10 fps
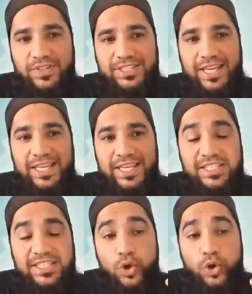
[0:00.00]
this day is
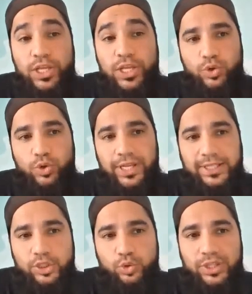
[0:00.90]
solely
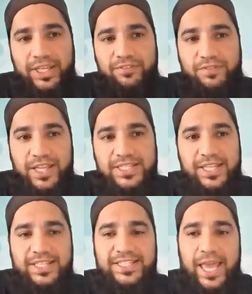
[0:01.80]
connected to the events
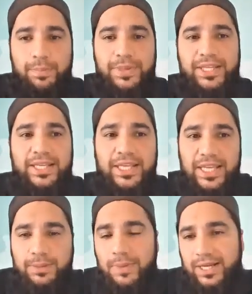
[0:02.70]
that is happening
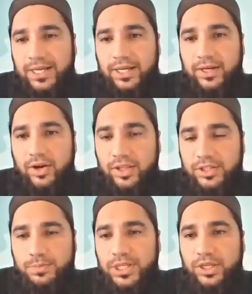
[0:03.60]
in Mecca on this
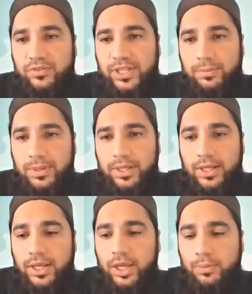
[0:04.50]
period of time.
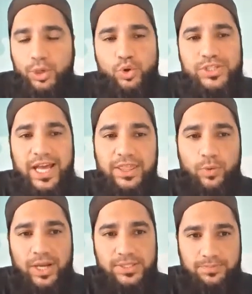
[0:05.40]
Because
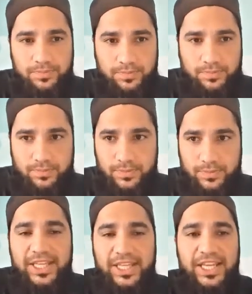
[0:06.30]
otherwise,
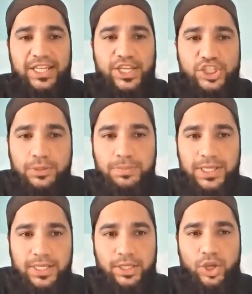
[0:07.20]
in the initial
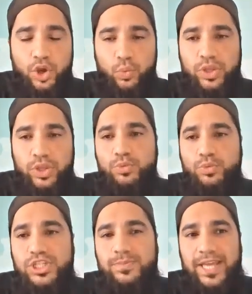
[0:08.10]
period when the
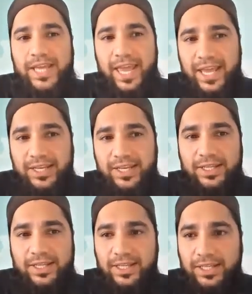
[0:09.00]
Muslims had
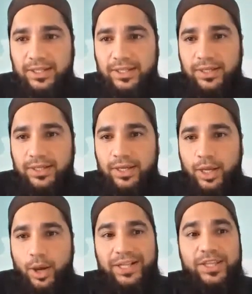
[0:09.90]
Eid,
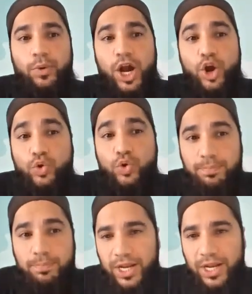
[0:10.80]
but there were only
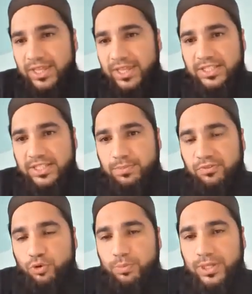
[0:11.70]
polytheists
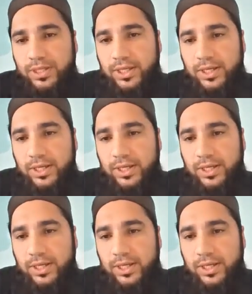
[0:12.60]
performing.